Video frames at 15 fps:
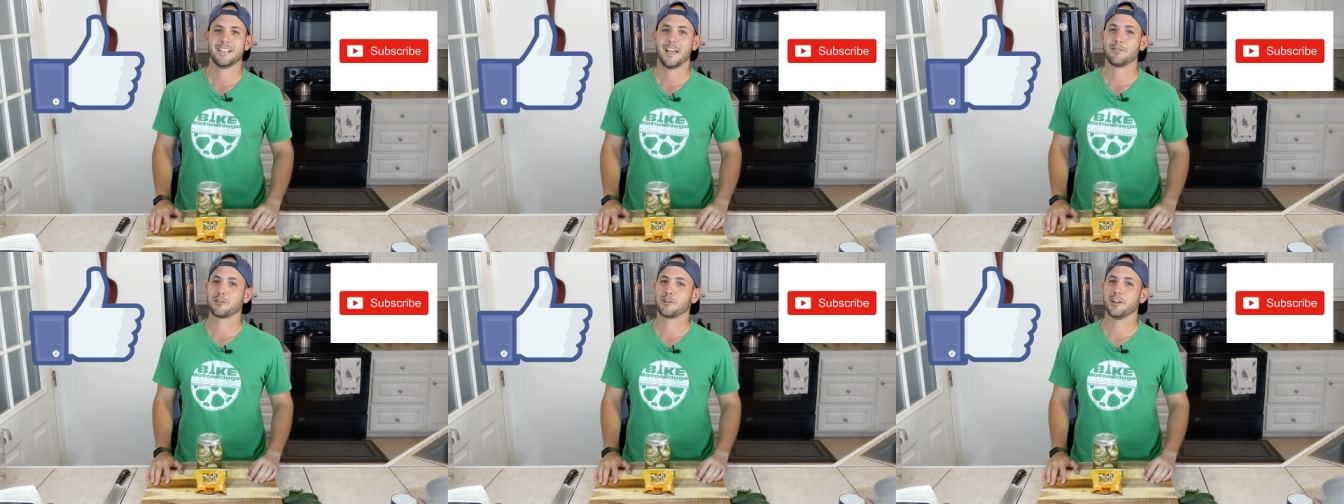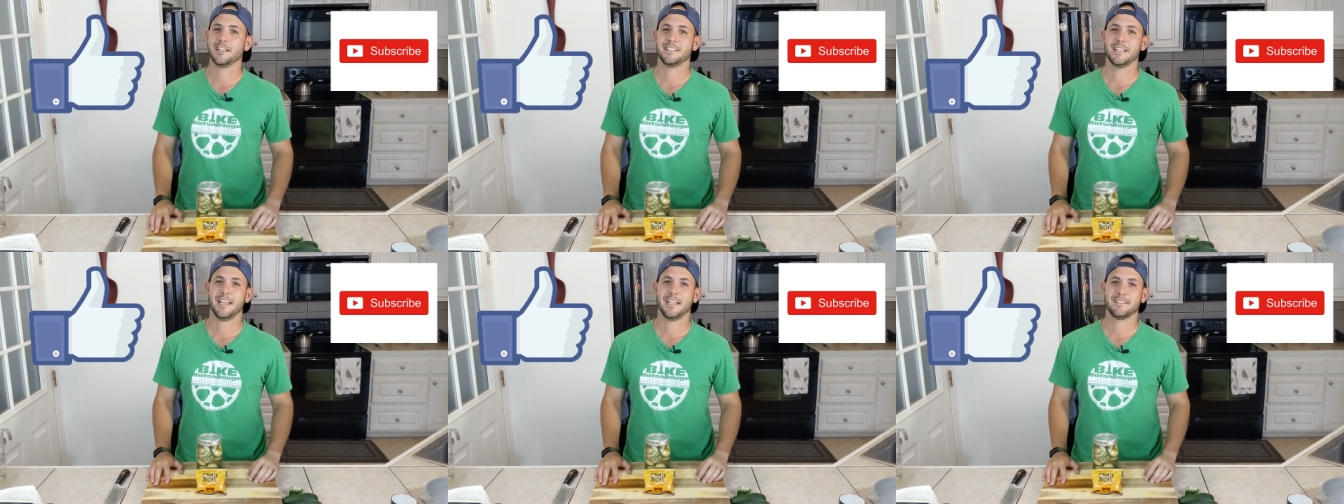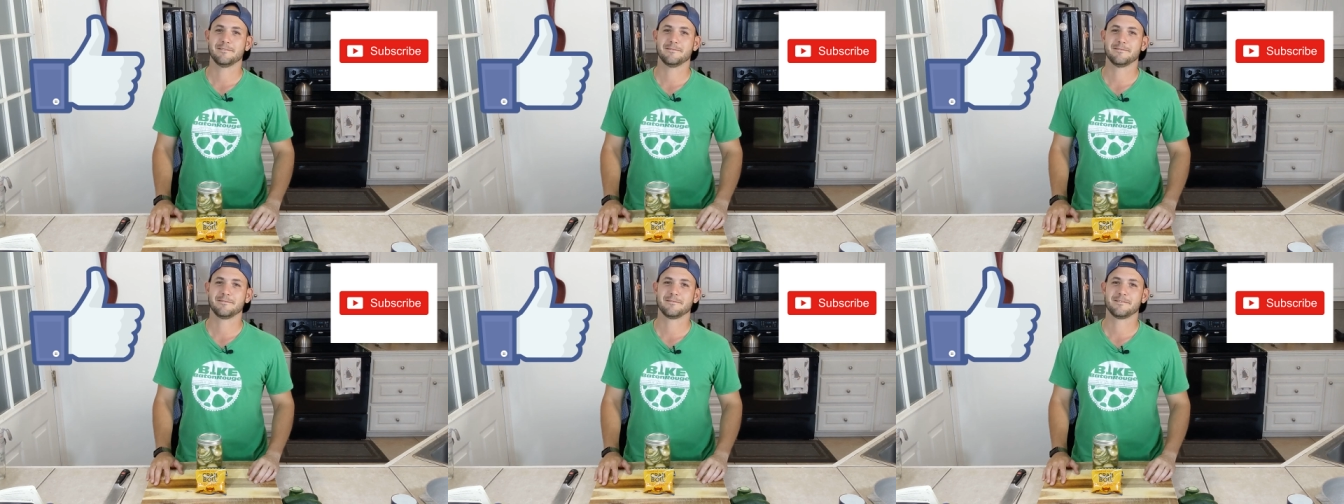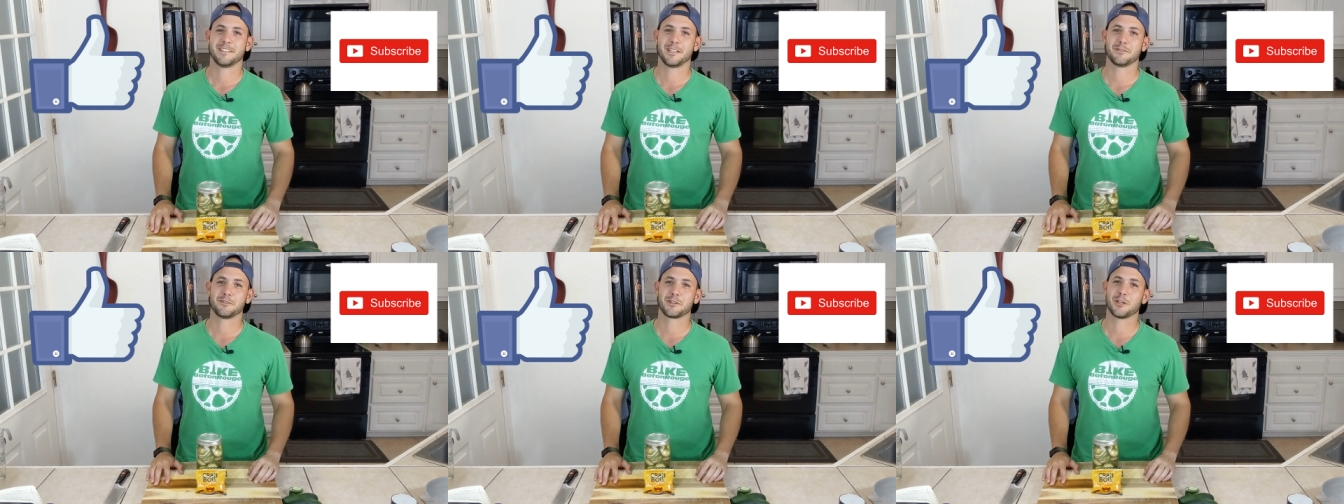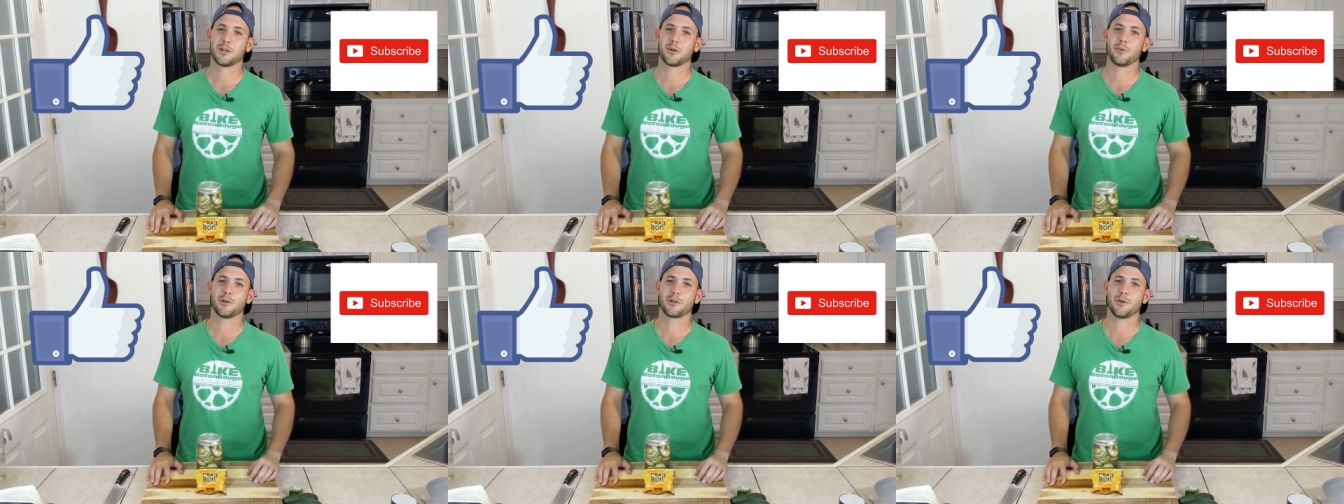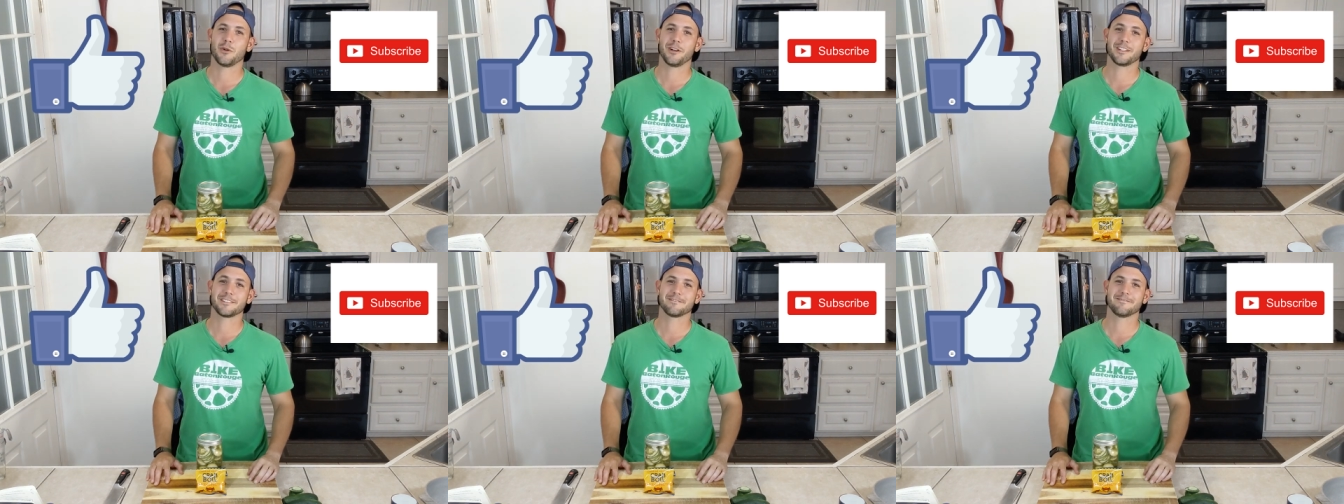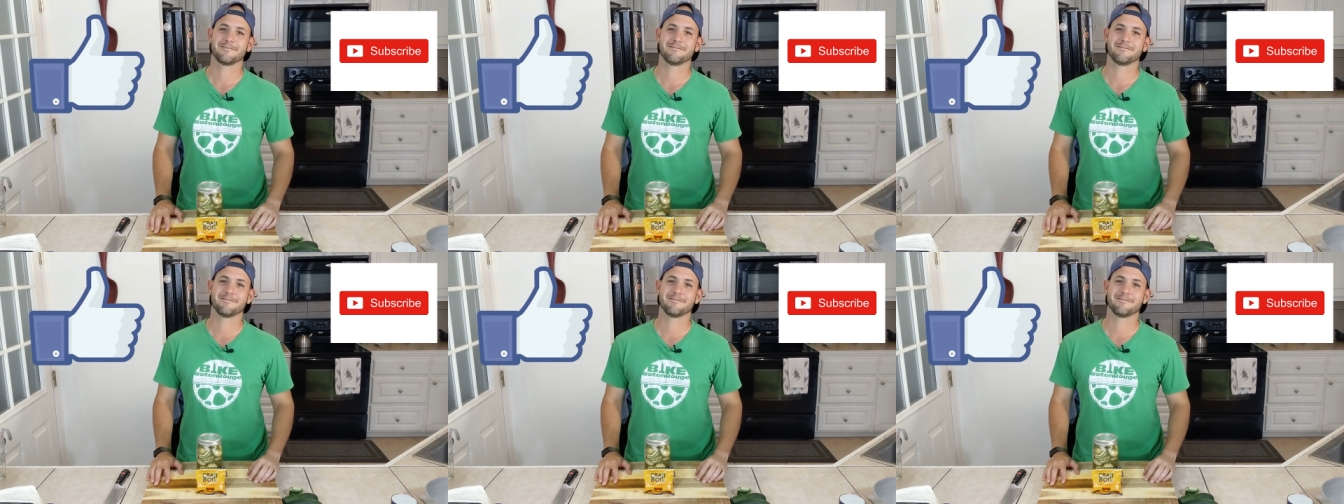Have a great day. Thanks for cooking with Cork.